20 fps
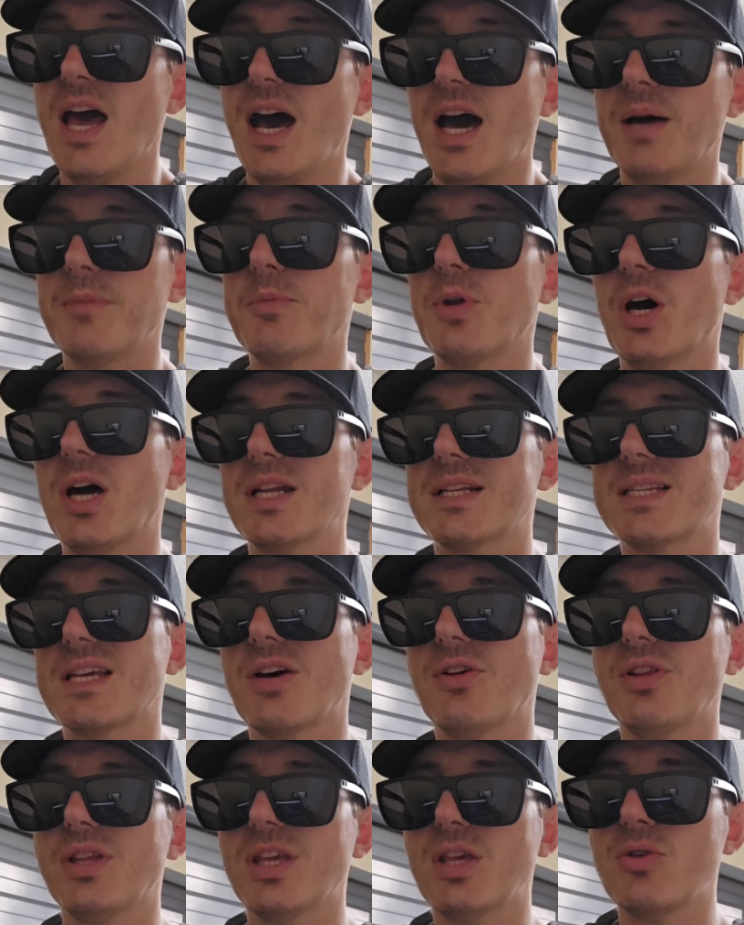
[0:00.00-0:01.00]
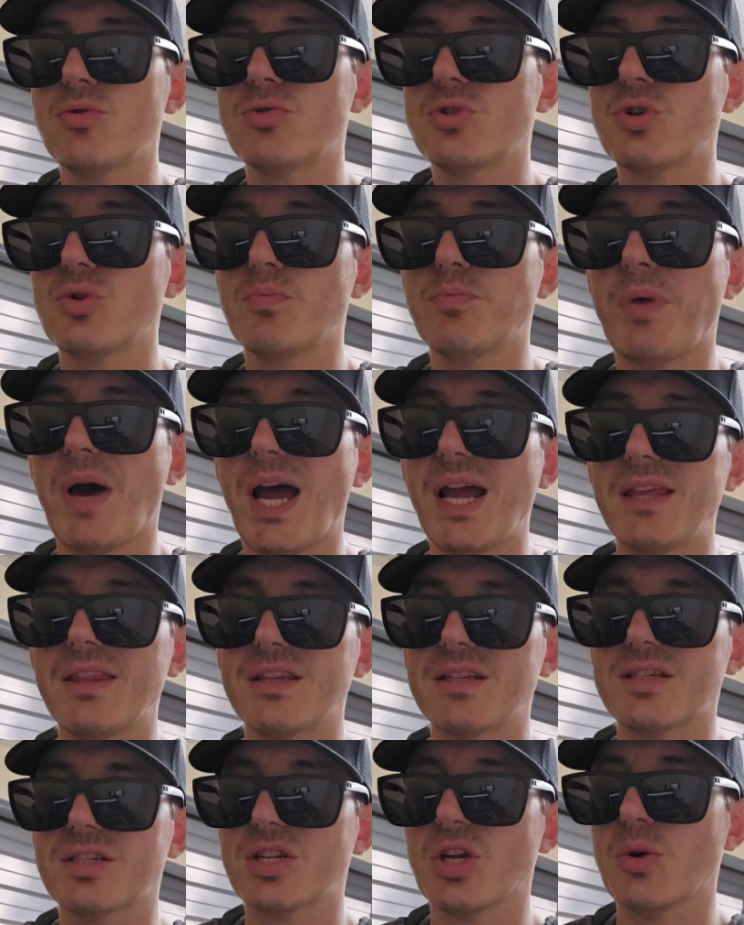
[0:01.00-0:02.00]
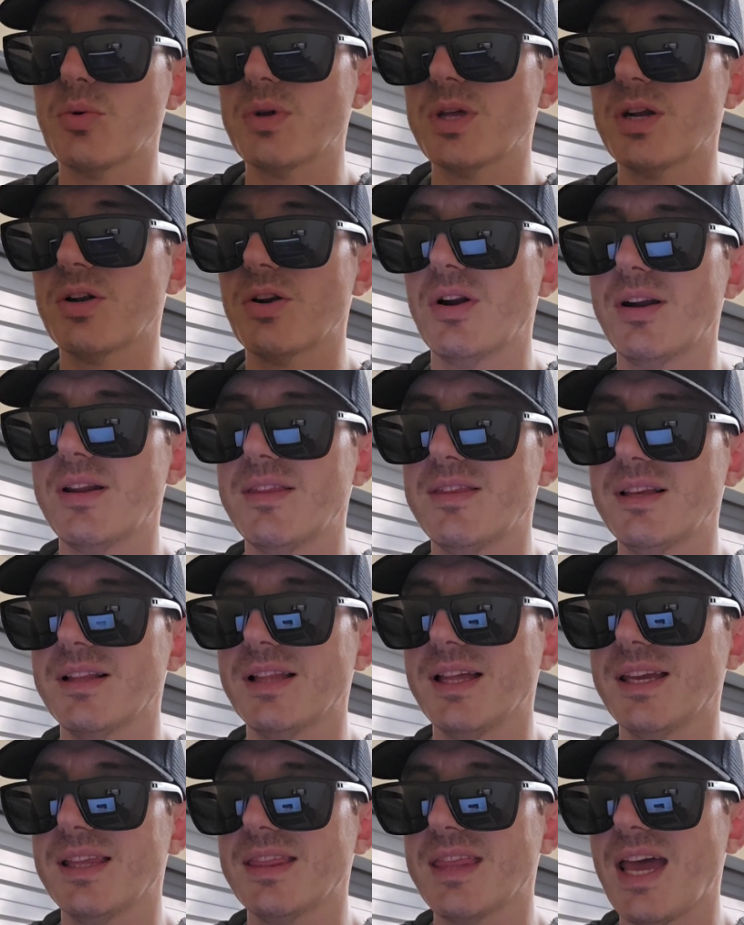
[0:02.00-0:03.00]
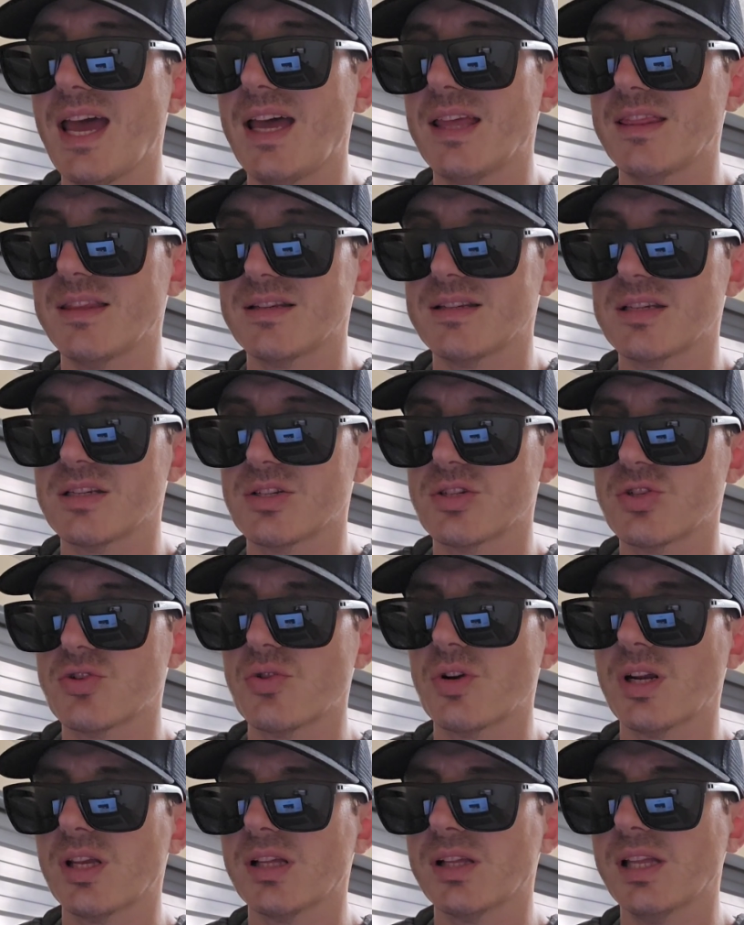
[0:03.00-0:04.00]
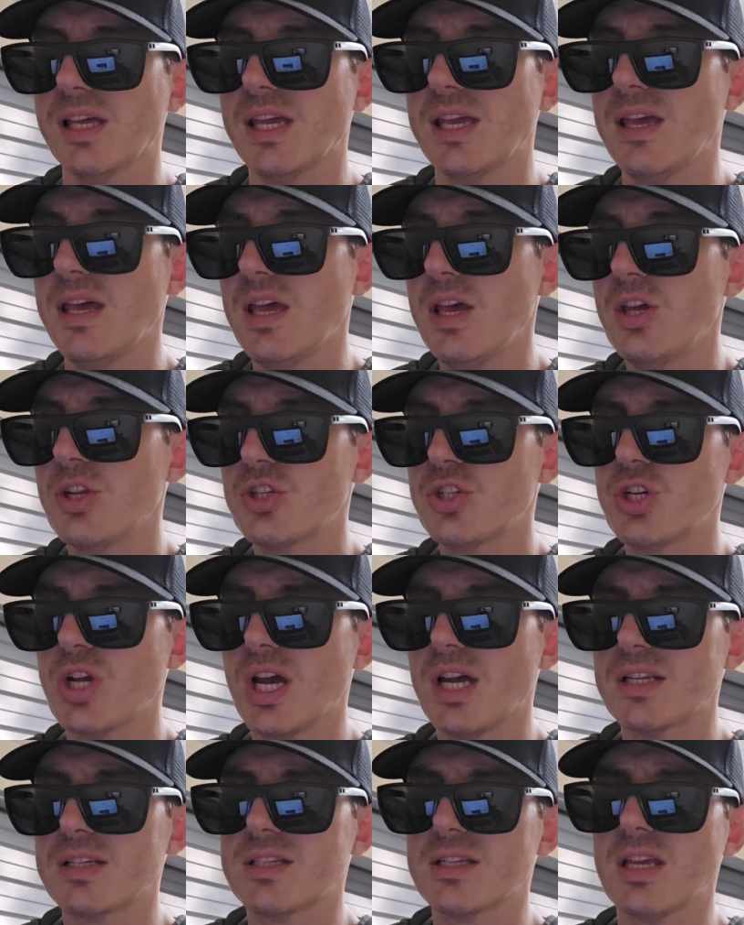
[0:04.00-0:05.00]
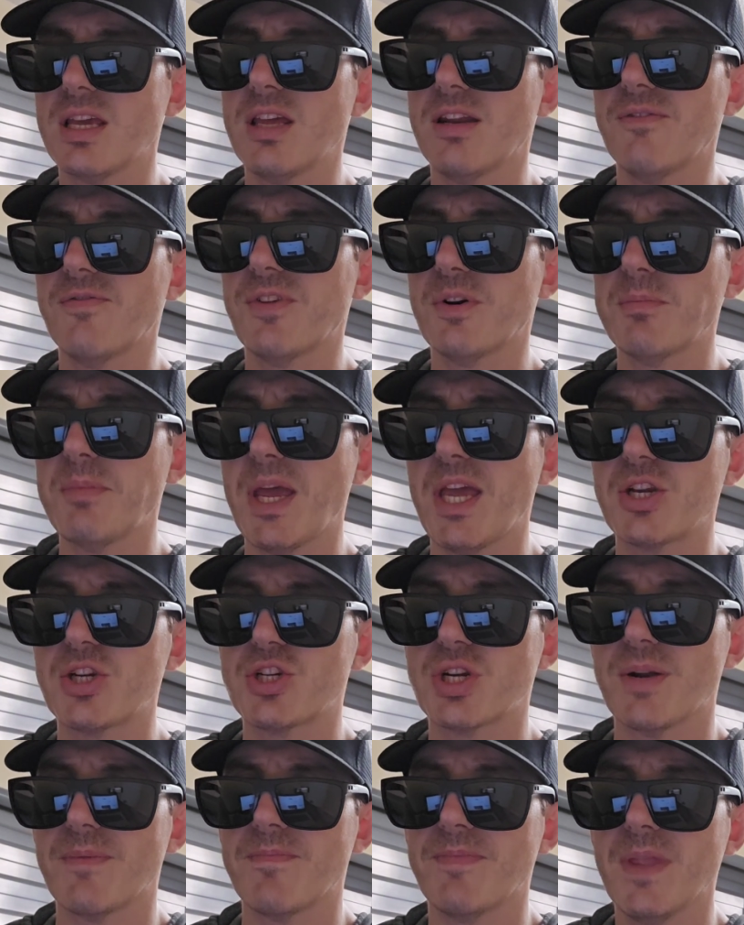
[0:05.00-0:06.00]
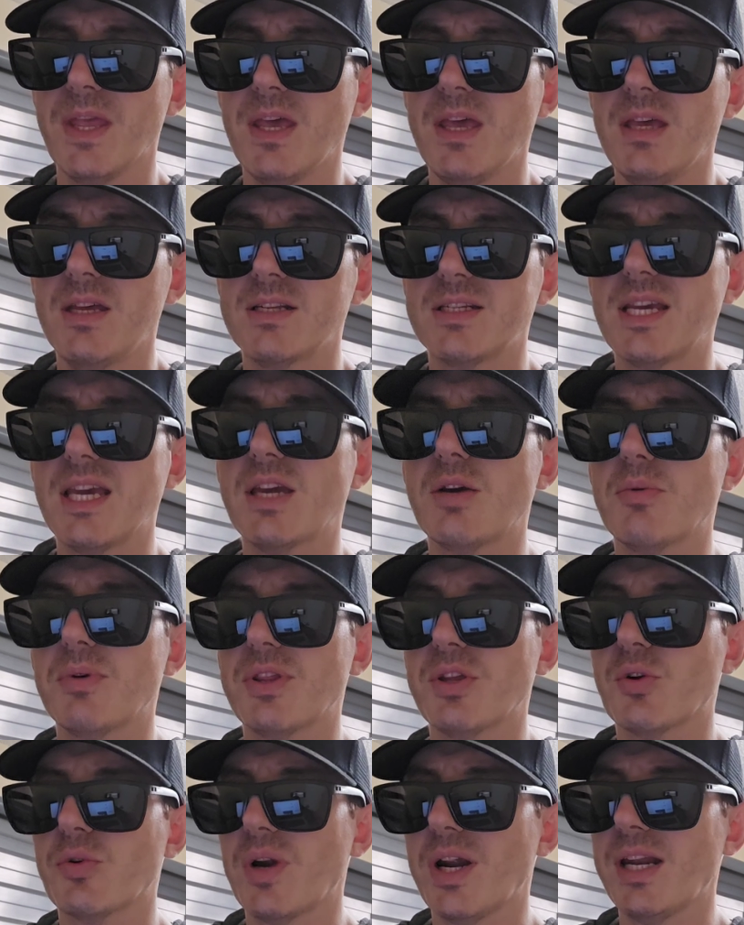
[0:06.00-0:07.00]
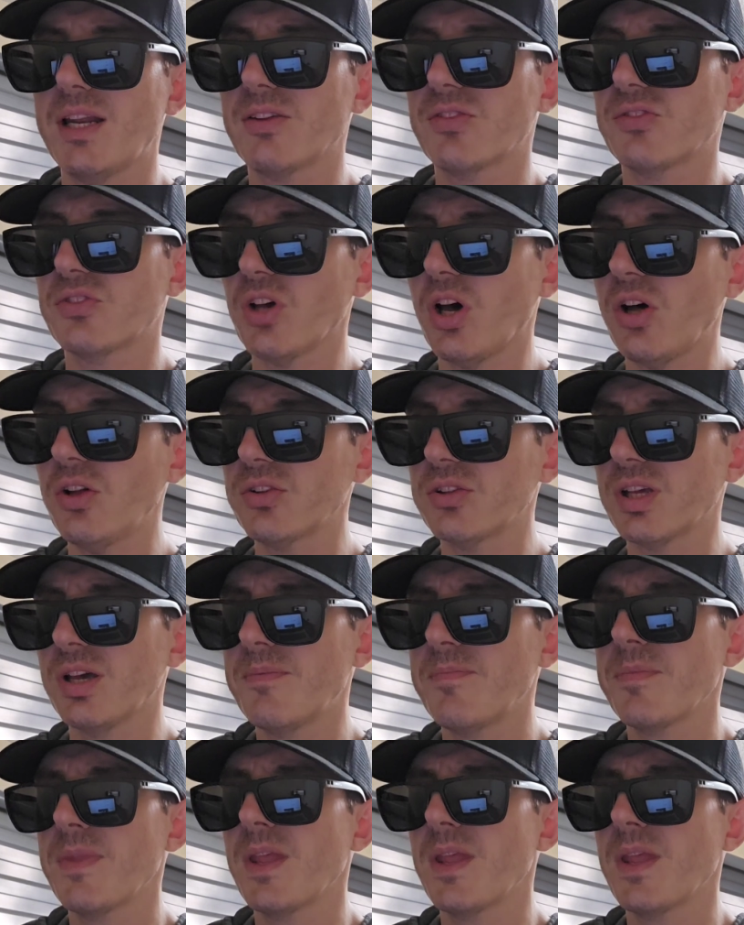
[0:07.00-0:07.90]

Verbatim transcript: I'm not telling you to buy this token or anything like that. This is strictly just information. Take it with a grain of salt.